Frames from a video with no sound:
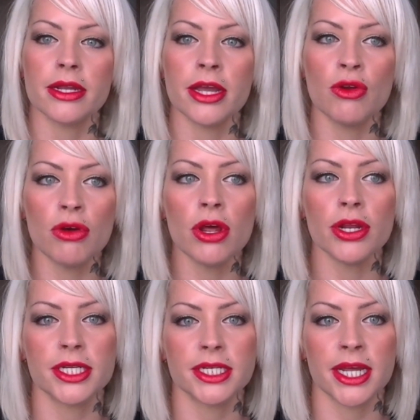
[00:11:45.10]
In all
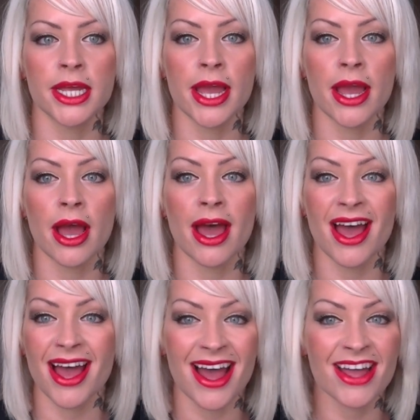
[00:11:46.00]
honesty,
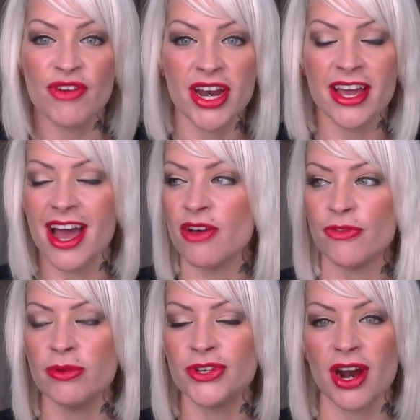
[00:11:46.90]
I really
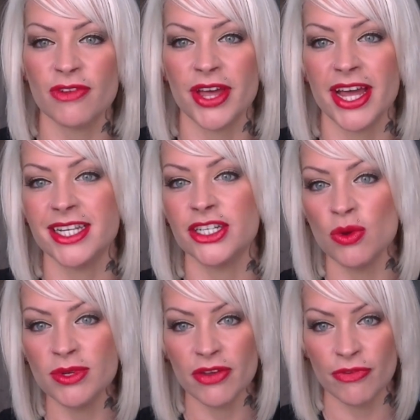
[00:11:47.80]
can't photograph it. It's
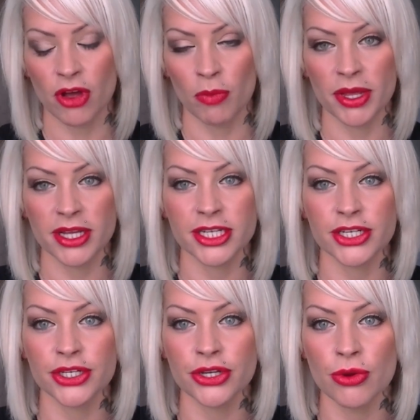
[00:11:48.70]
so difficult because
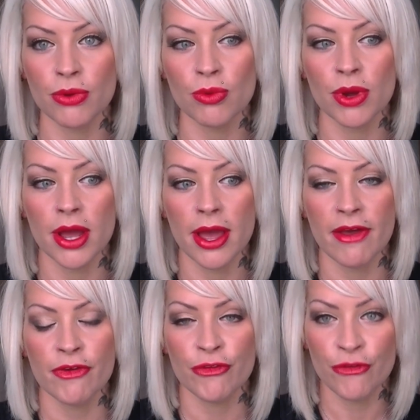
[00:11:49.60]
it's so
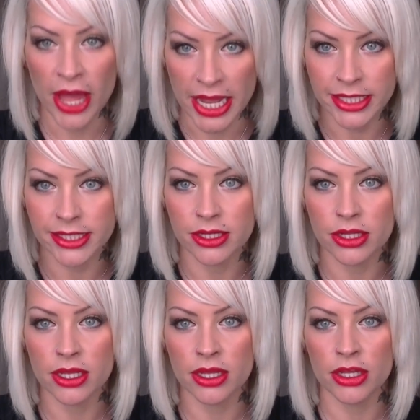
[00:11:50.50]
faint.
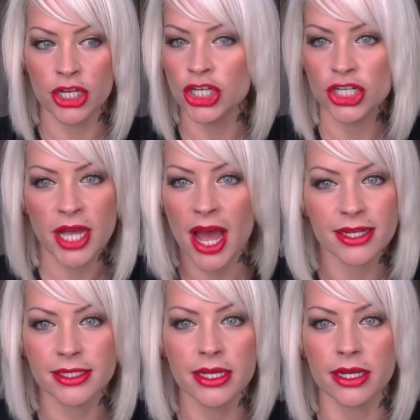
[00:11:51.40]
You just
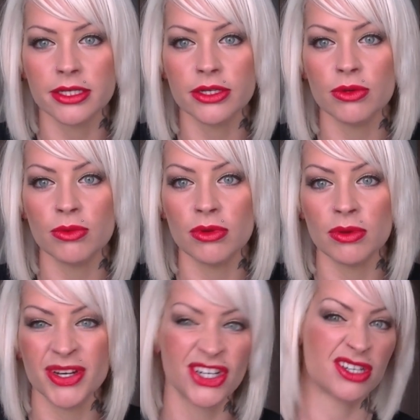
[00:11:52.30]
can't see it. So,
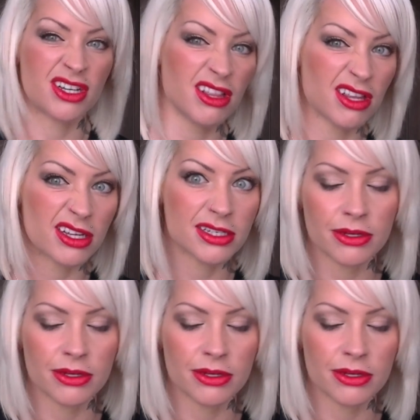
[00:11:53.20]
which is a good thing.